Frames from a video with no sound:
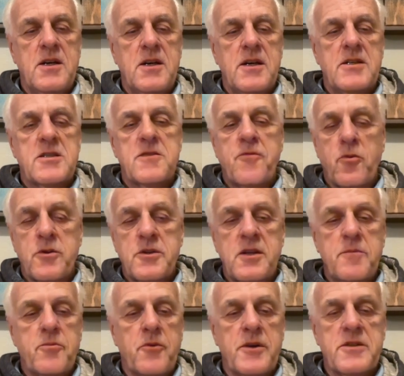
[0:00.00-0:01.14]
It's
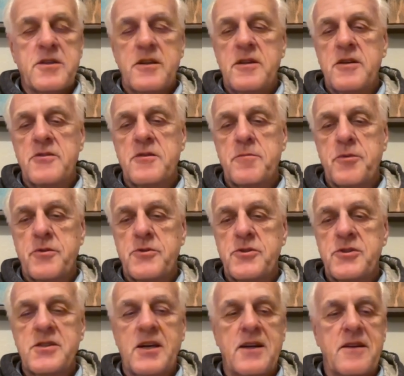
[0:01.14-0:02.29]
14 points on Hilton
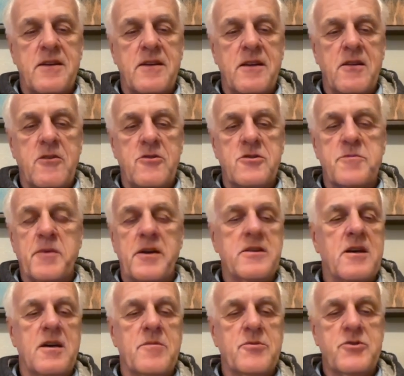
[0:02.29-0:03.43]
purchase. That includes my
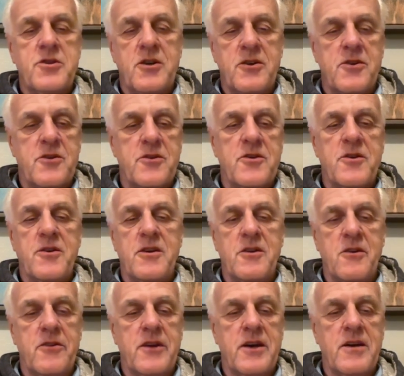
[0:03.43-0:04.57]
timeshare and
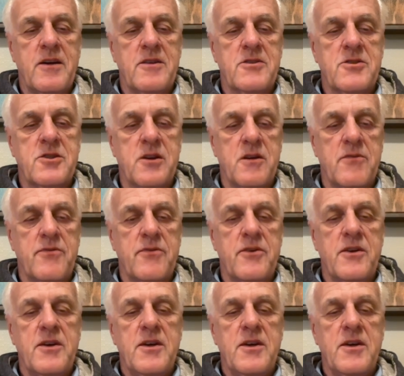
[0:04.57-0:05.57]
all that kind of stuff.